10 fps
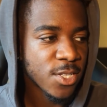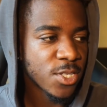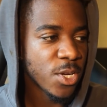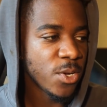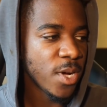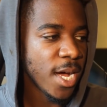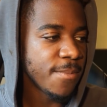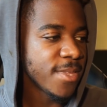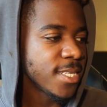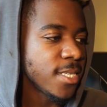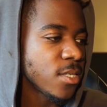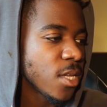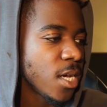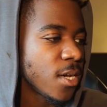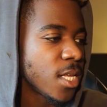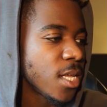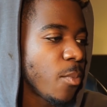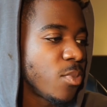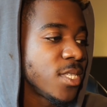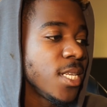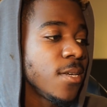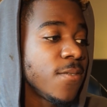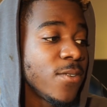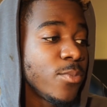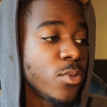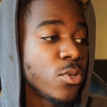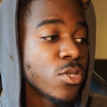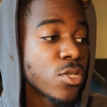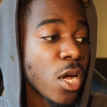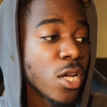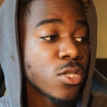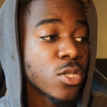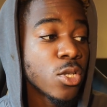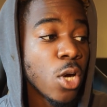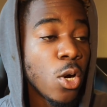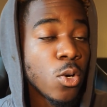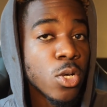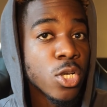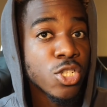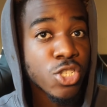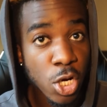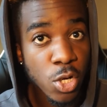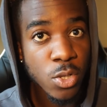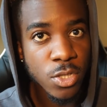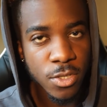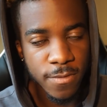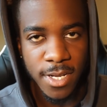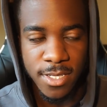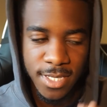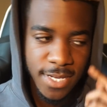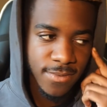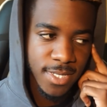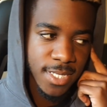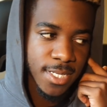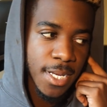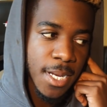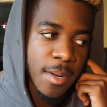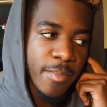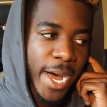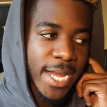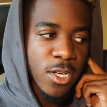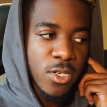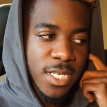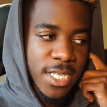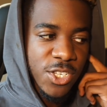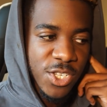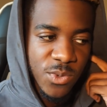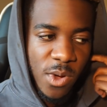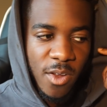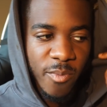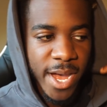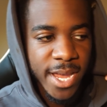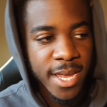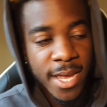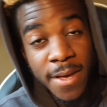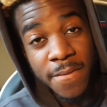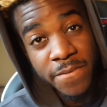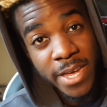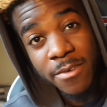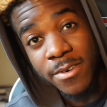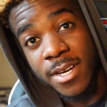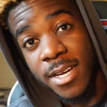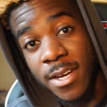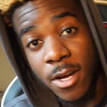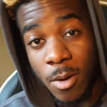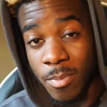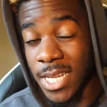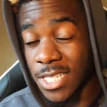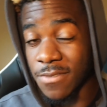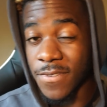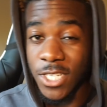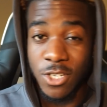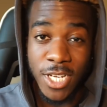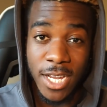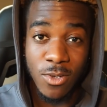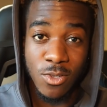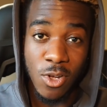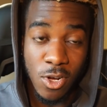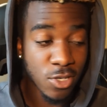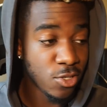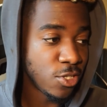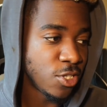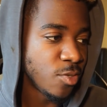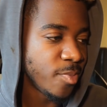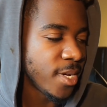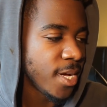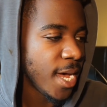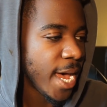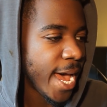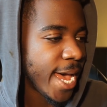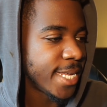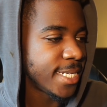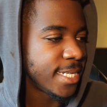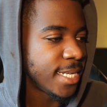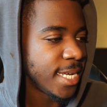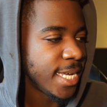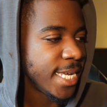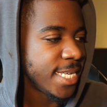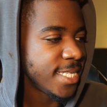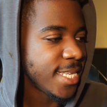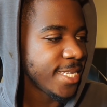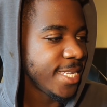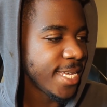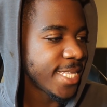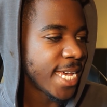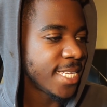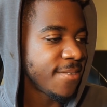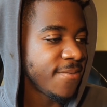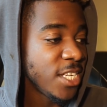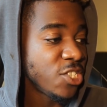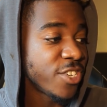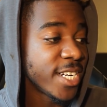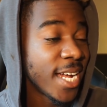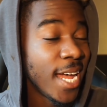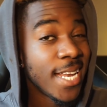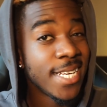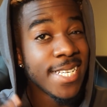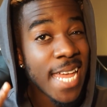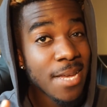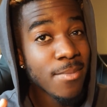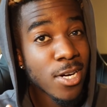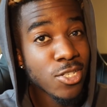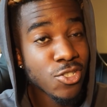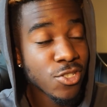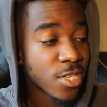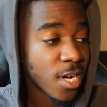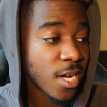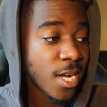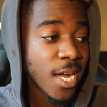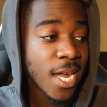So um, this is a, a, Brazilian football stars goal show 2017 by No Delicious, one of my favorite compilation video channels on YouTube. And it says here that it's featuring Neymar Jr.,